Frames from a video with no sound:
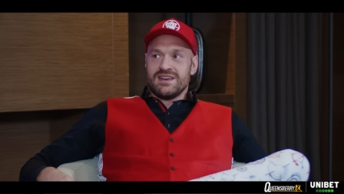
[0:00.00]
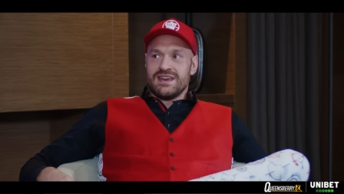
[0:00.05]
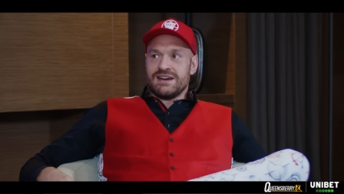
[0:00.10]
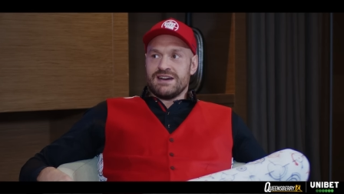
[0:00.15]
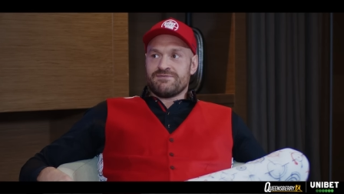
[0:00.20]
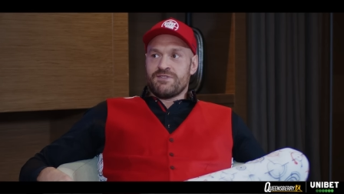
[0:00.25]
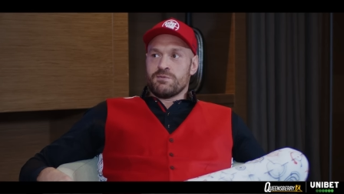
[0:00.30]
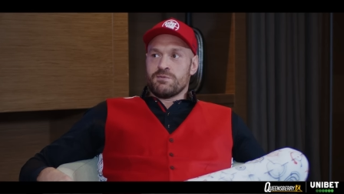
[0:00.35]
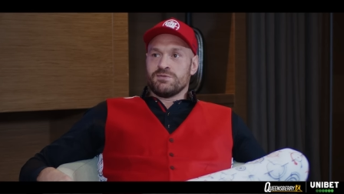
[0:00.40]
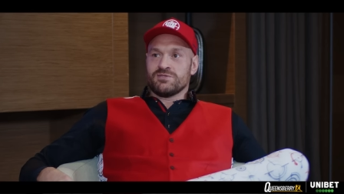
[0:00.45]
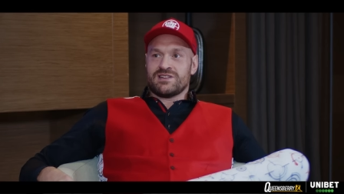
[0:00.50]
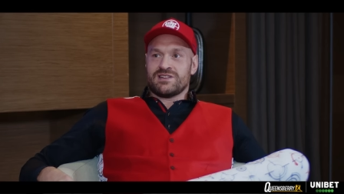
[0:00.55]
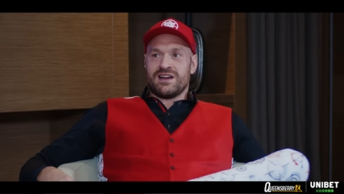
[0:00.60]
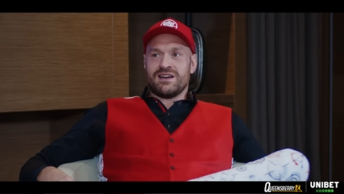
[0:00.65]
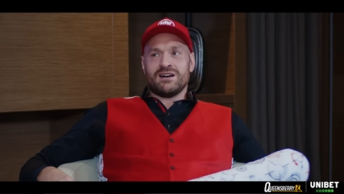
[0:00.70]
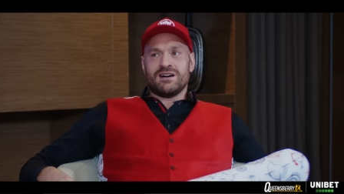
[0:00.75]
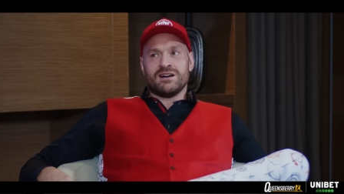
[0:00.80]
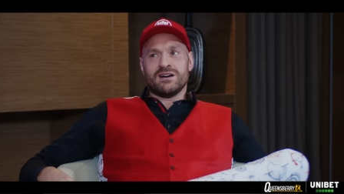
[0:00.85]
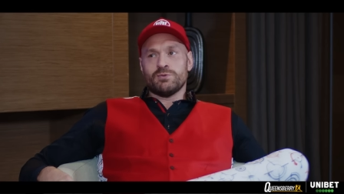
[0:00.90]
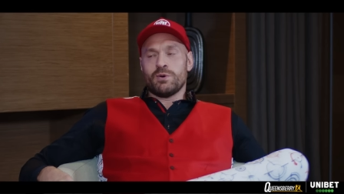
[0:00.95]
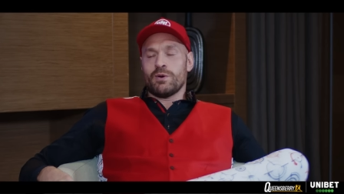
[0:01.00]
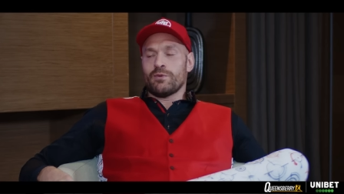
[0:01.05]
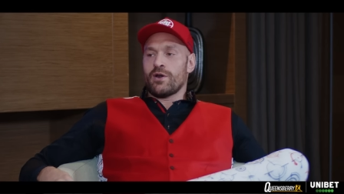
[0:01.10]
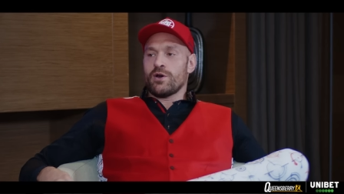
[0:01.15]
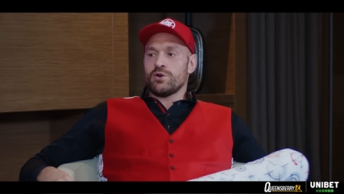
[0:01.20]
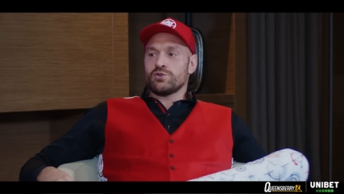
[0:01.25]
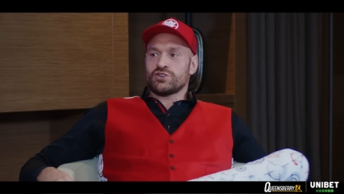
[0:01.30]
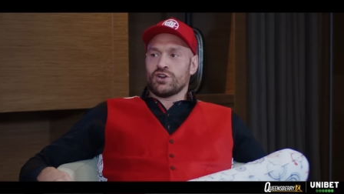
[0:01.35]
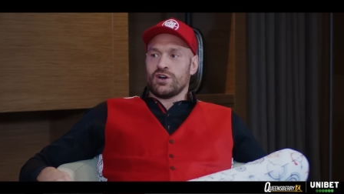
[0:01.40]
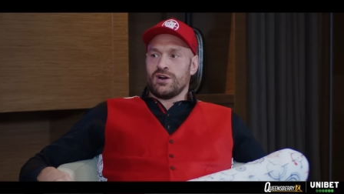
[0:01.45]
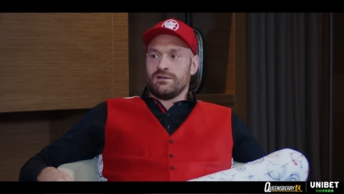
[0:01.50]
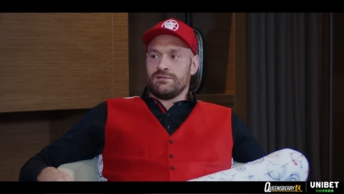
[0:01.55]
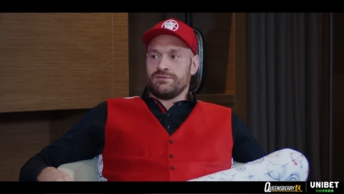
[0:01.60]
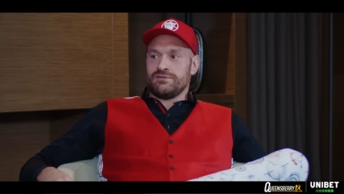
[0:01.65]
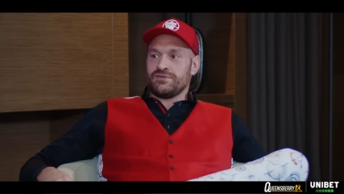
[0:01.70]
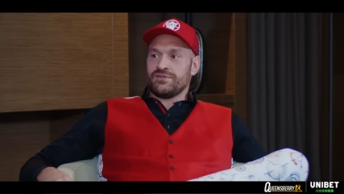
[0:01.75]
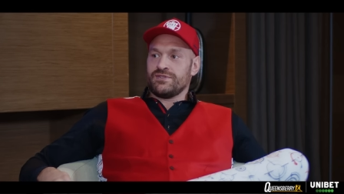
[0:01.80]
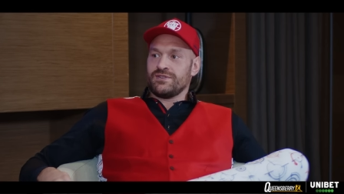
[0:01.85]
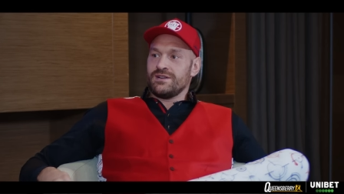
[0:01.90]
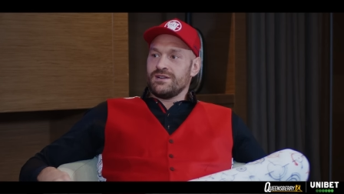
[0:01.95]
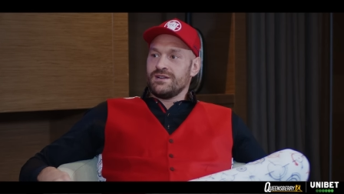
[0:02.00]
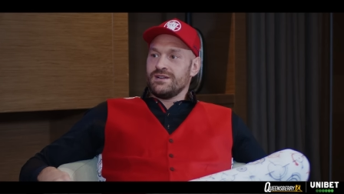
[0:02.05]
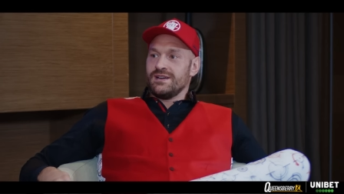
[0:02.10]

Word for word: everyone was like, "Oh, we're wrote off.